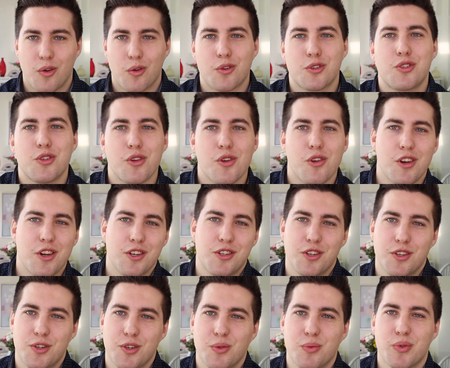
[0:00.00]
Or do you need
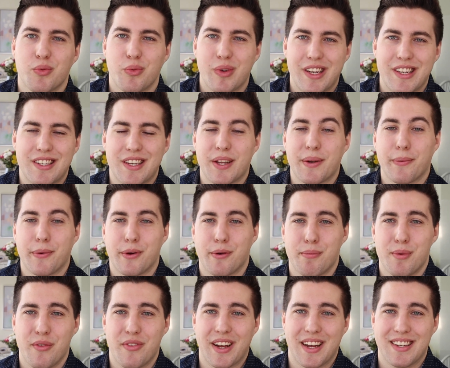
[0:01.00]
to do what we did when we were
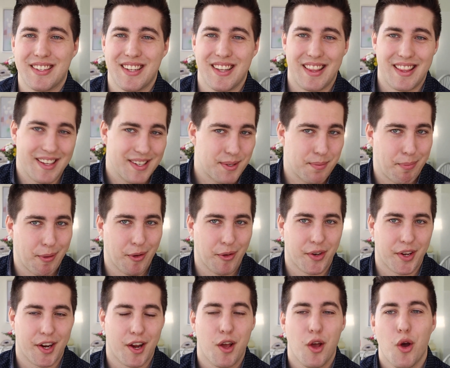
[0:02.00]
moving into this
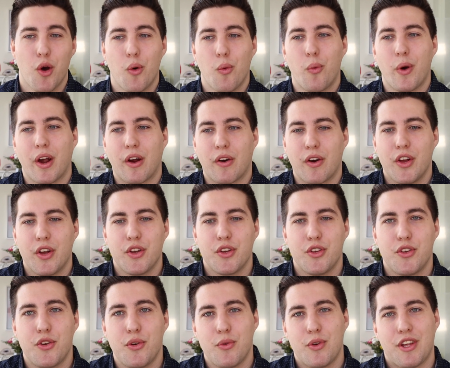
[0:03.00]
building, where
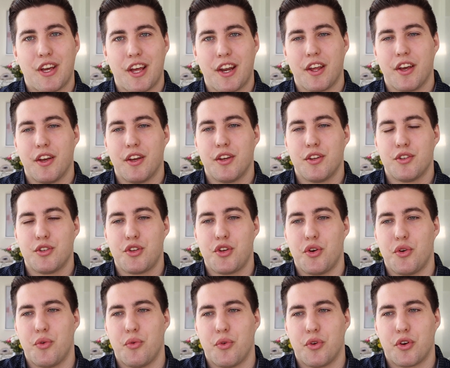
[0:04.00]
you need
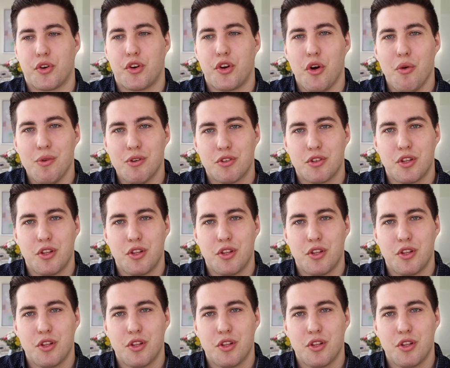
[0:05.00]
to go into